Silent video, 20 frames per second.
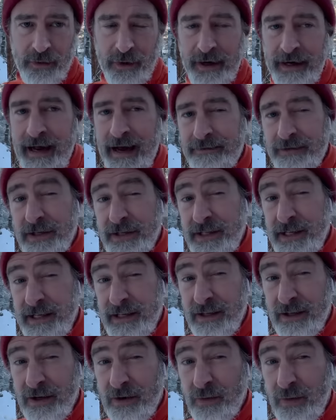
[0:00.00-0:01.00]
we're going to have to
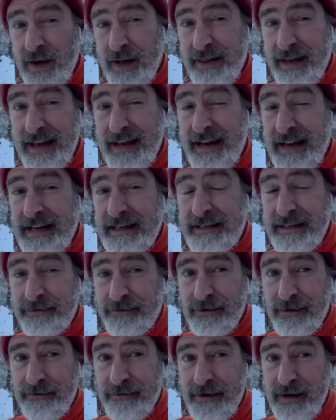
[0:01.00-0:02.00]
deal with in a
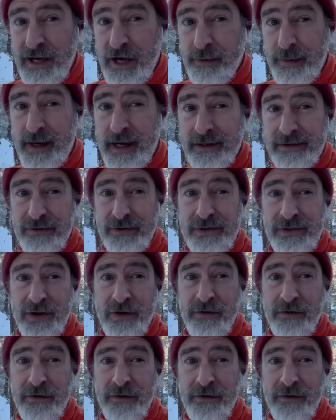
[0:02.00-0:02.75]
different video because they're so